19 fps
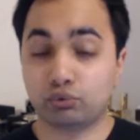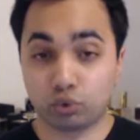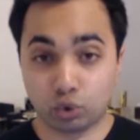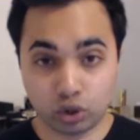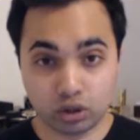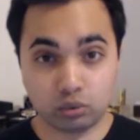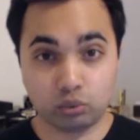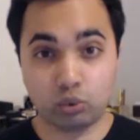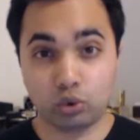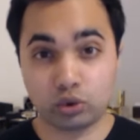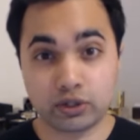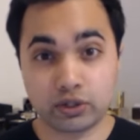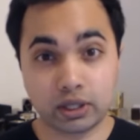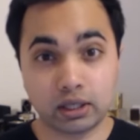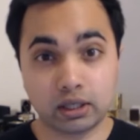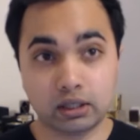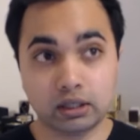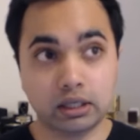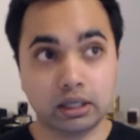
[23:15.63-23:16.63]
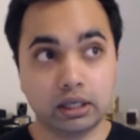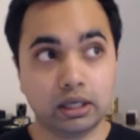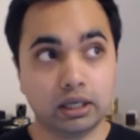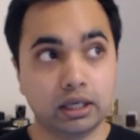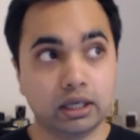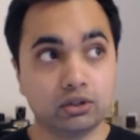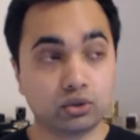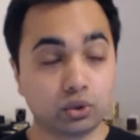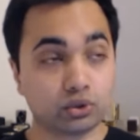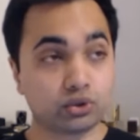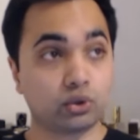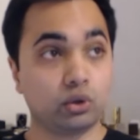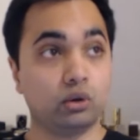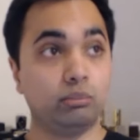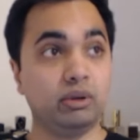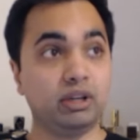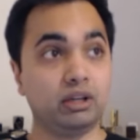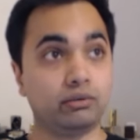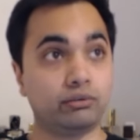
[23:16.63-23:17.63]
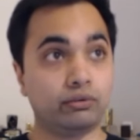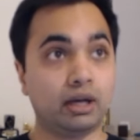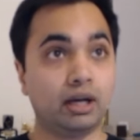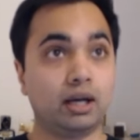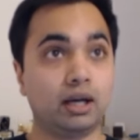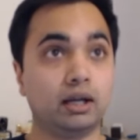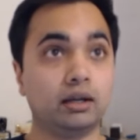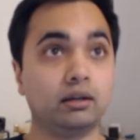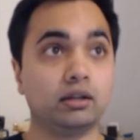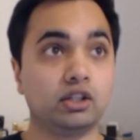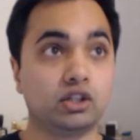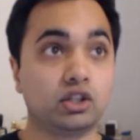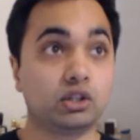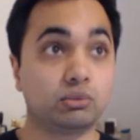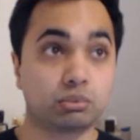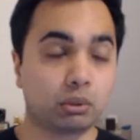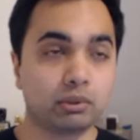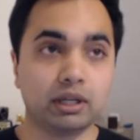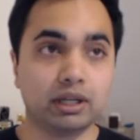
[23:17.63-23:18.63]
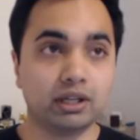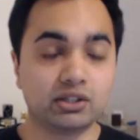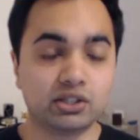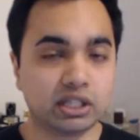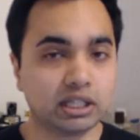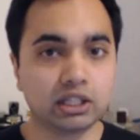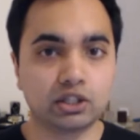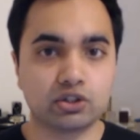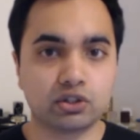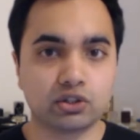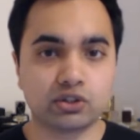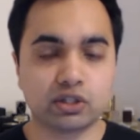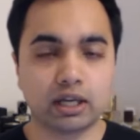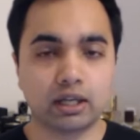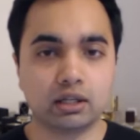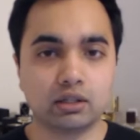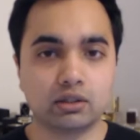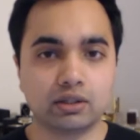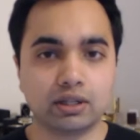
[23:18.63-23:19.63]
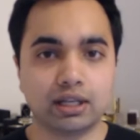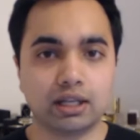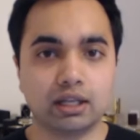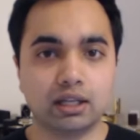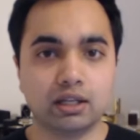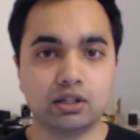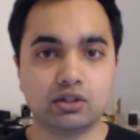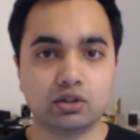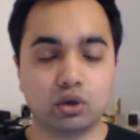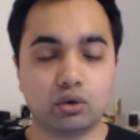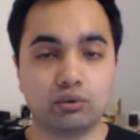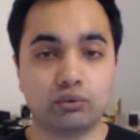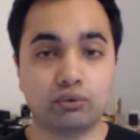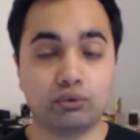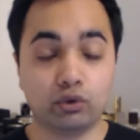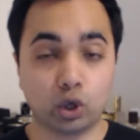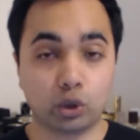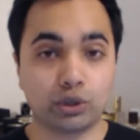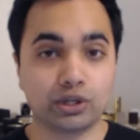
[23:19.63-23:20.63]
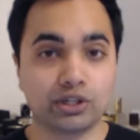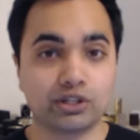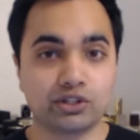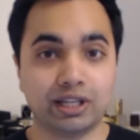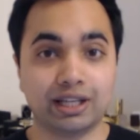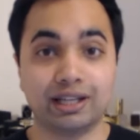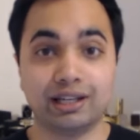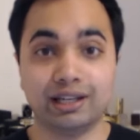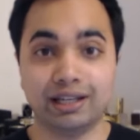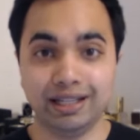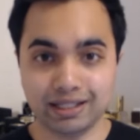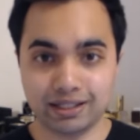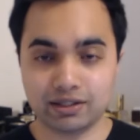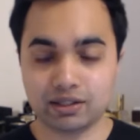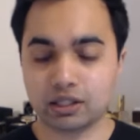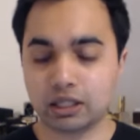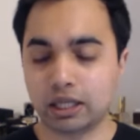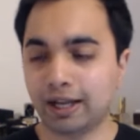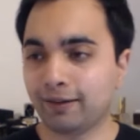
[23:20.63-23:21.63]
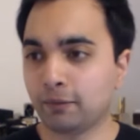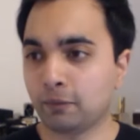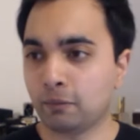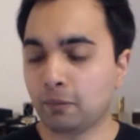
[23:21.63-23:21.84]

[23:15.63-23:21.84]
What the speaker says: Royal Water. He's also a big fan. This is probably his signature scent, is Floris Elite.